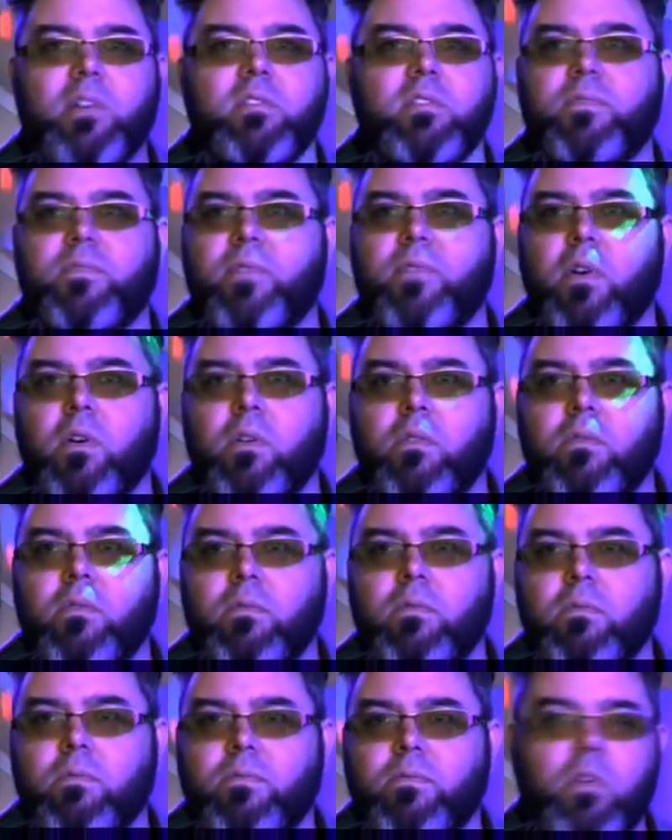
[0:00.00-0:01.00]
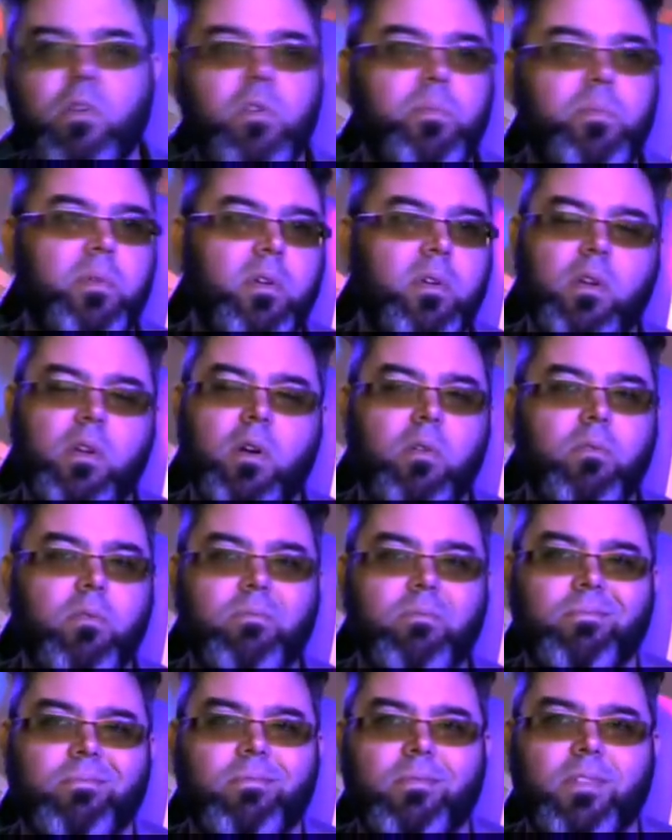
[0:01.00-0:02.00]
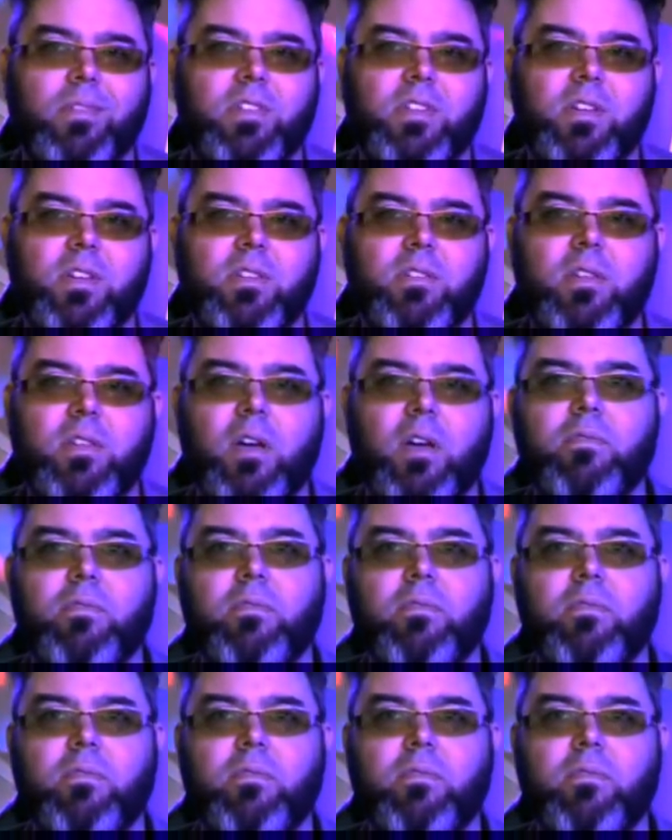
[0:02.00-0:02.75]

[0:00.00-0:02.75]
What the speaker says: to phone, phone to you know, it's good stuff.